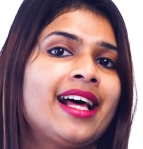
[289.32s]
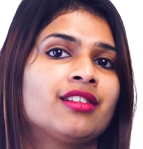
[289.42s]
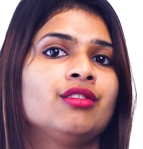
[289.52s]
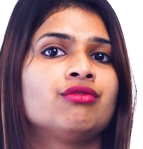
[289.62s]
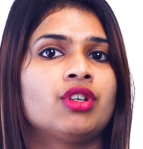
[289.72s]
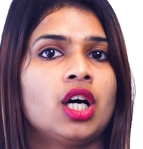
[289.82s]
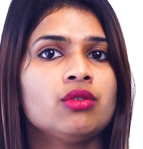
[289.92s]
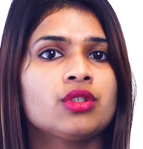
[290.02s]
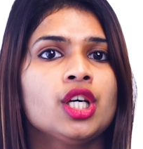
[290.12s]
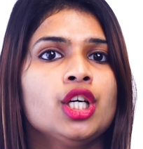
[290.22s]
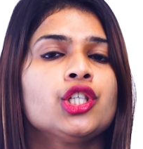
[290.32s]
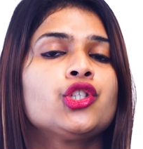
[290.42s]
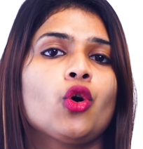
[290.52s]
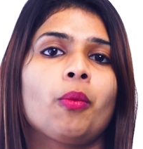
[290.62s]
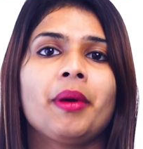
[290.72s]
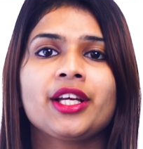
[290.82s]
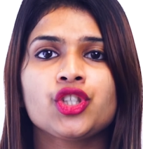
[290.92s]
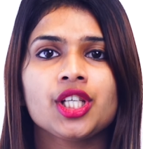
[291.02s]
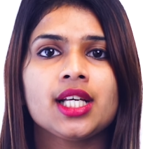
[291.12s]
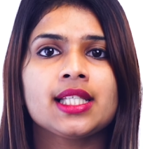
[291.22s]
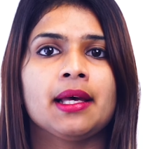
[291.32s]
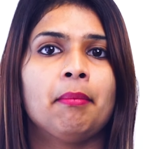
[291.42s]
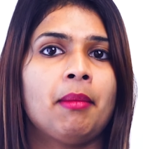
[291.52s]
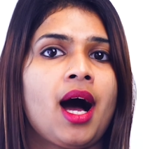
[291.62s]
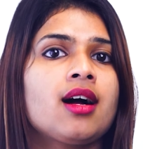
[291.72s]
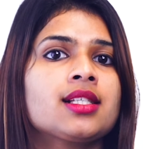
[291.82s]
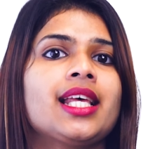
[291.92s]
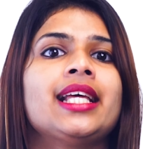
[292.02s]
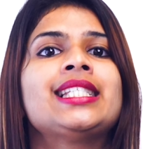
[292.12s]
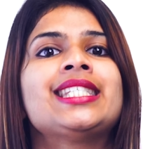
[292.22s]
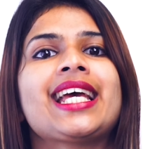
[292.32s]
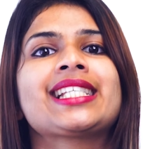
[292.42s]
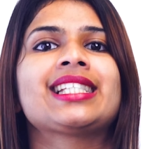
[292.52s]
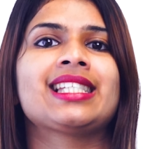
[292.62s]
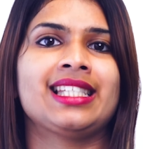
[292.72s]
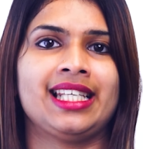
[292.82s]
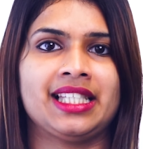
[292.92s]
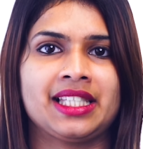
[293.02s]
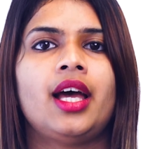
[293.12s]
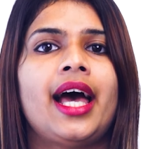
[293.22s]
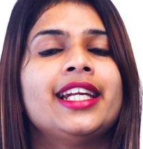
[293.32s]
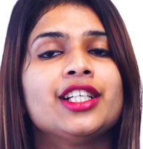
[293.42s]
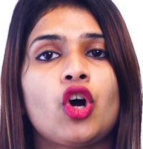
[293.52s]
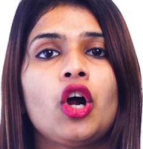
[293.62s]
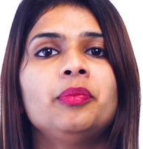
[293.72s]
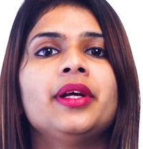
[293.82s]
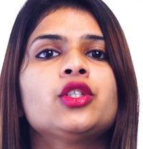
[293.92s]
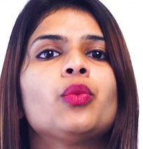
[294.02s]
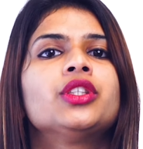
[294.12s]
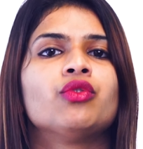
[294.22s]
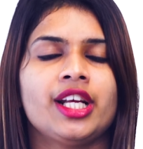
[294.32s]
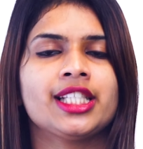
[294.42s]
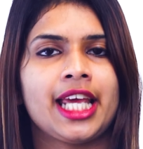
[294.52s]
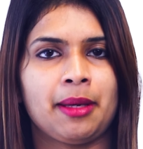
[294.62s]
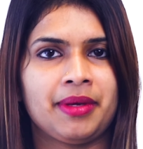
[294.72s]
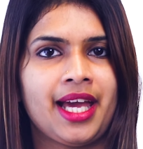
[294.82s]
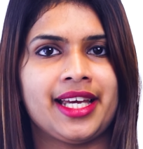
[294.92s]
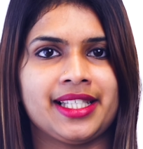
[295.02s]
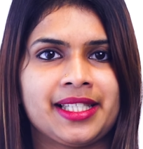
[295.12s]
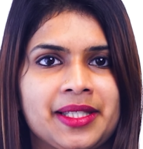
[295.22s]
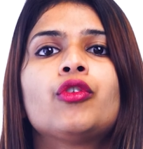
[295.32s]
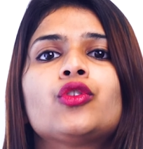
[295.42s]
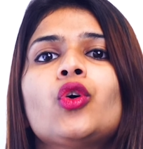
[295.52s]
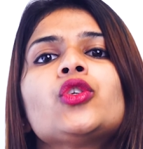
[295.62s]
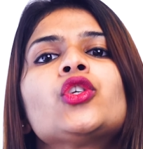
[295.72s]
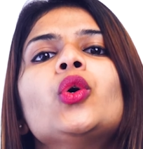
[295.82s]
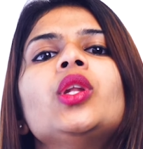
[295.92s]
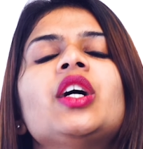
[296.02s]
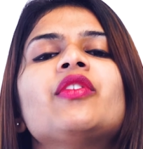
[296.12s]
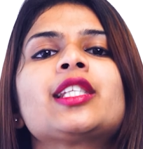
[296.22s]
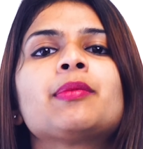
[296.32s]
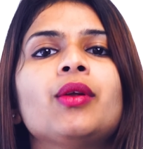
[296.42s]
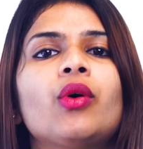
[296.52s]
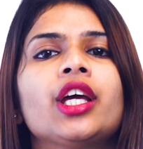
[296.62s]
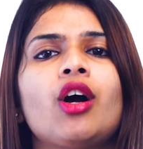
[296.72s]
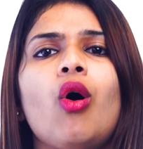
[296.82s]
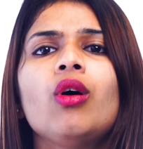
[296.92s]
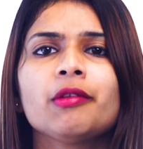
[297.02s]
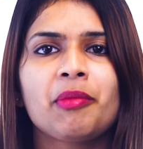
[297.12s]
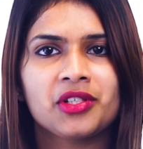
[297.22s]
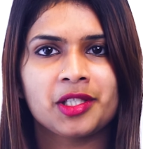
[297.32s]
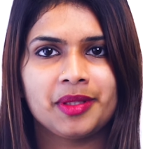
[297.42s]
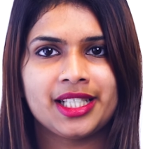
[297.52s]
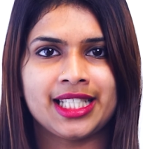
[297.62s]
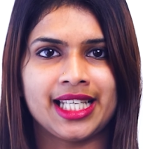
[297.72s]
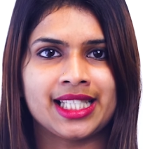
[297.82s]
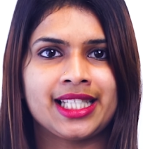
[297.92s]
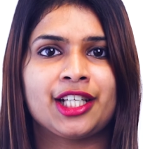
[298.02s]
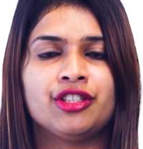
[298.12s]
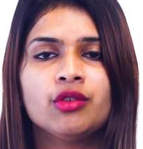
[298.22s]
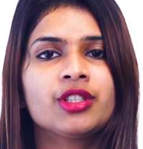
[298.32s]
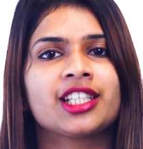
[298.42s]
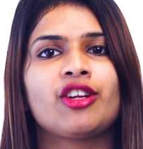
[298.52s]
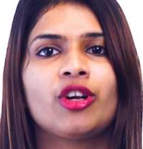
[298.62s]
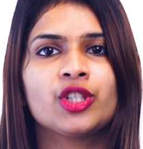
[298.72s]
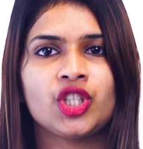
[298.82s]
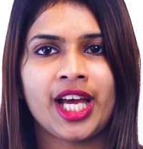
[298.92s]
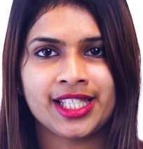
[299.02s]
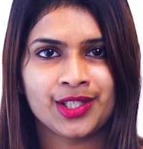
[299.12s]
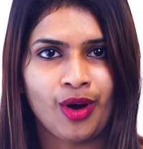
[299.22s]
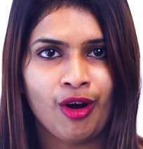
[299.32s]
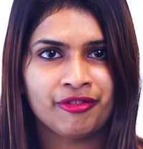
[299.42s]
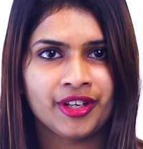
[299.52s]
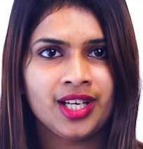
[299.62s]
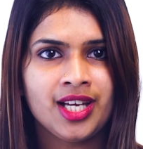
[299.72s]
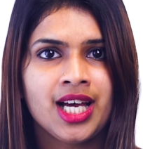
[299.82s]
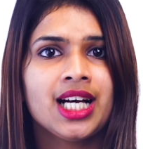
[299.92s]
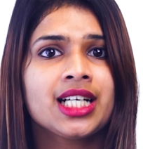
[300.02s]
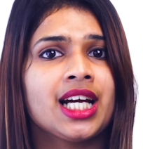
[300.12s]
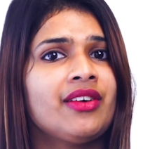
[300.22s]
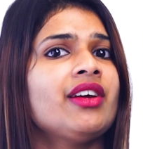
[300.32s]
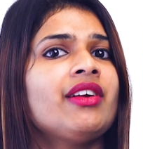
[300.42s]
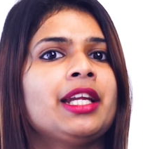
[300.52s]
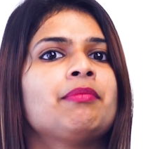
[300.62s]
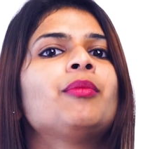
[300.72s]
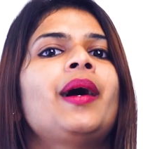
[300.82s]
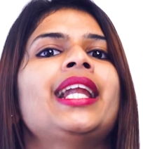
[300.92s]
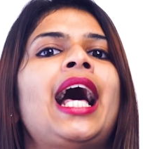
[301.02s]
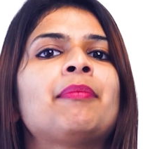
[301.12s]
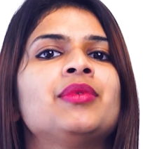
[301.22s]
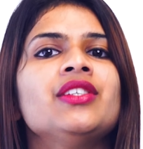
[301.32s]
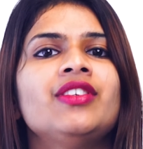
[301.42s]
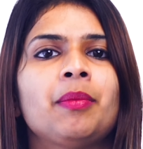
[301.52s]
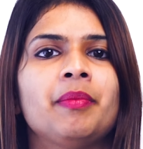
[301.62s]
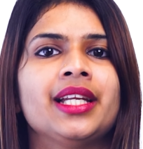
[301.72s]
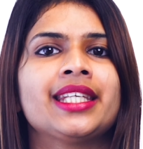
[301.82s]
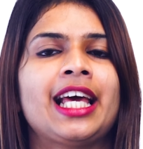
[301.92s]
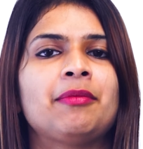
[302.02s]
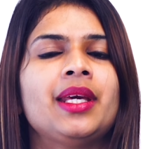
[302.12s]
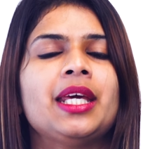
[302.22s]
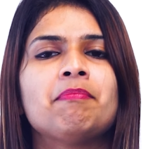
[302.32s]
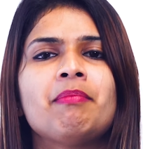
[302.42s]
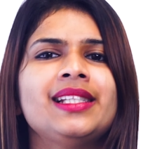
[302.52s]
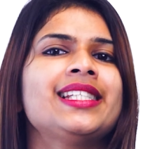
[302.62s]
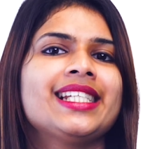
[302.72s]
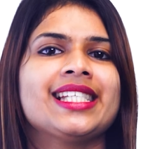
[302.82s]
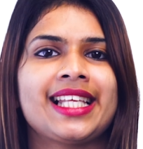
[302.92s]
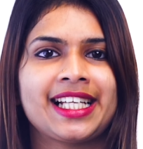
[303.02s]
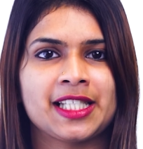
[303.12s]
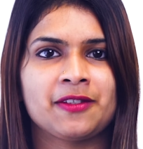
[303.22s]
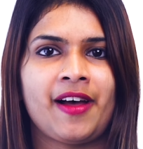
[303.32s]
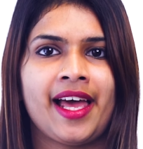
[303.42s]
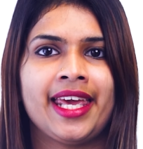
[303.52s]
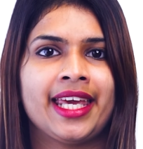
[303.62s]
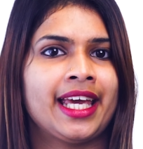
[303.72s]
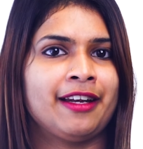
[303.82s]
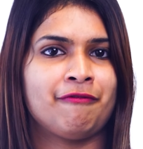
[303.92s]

handle route, show pictures, marks, and text sees, and incorporate with REST APIs. For those who love exploring all the possibilities that new technology has to offer, a career in mobile app development can be immensely satisfying and